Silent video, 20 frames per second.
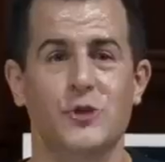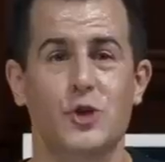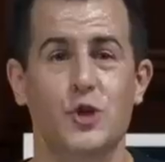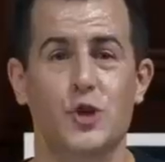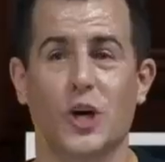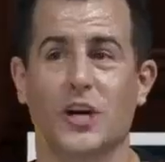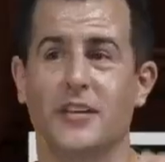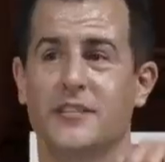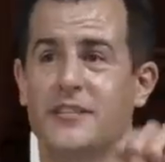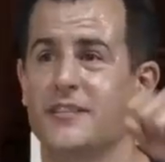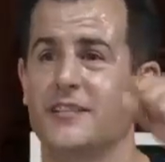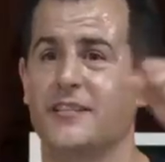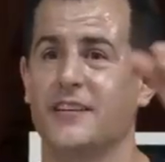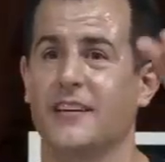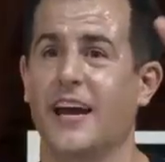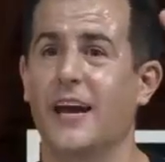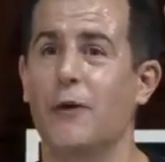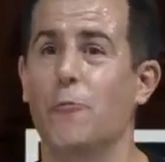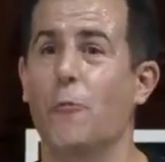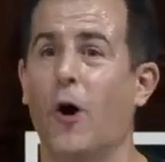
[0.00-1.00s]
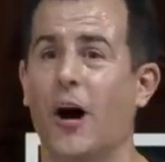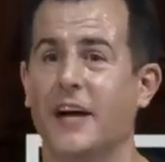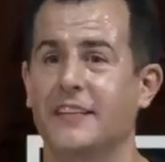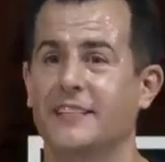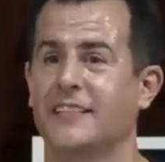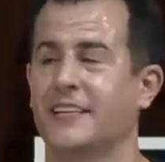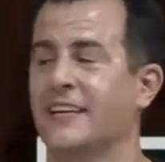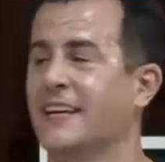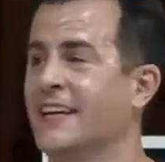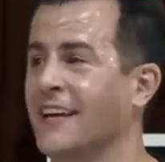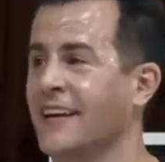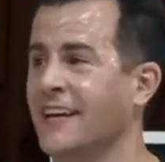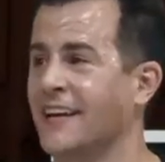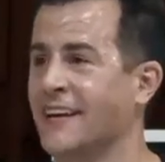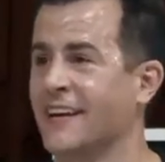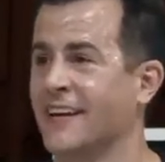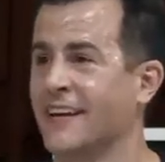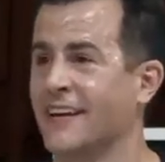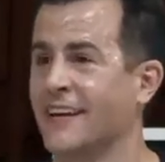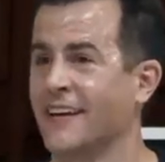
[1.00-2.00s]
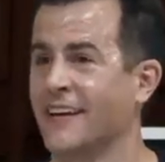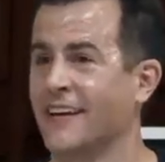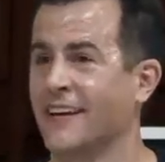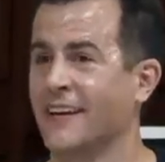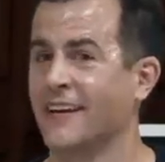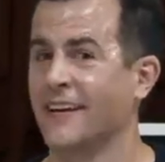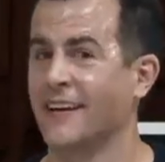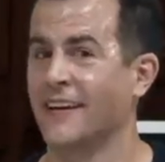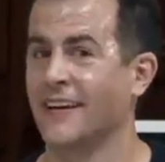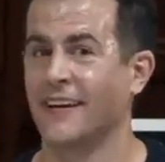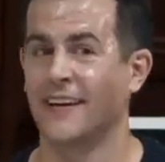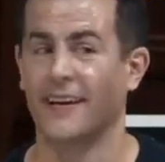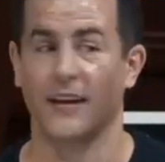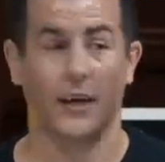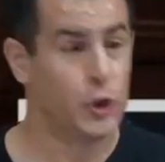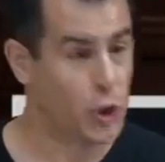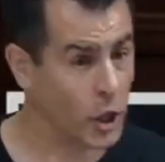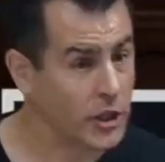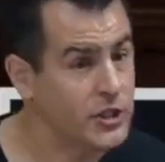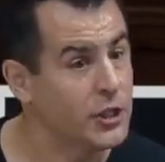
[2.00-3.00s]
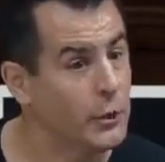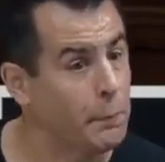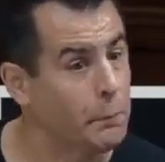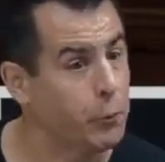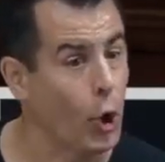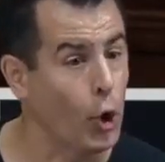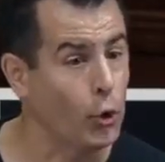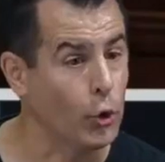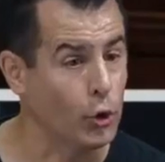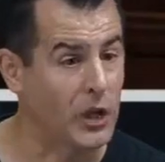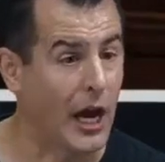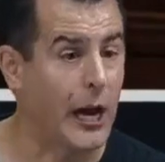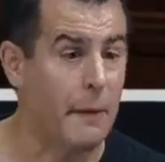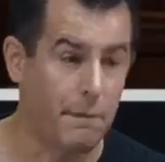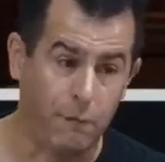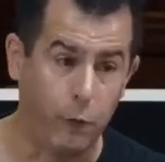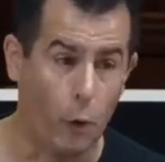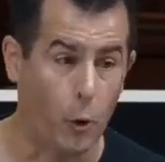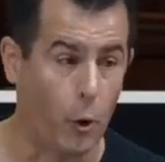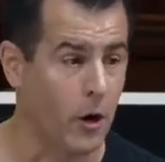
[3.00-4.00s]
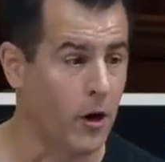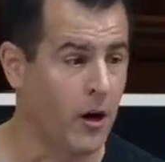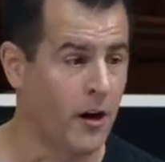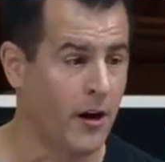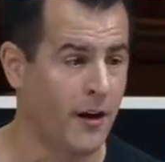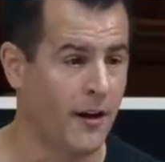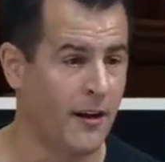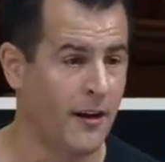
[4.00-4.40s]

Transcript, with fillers: just a what? Just a prototype for,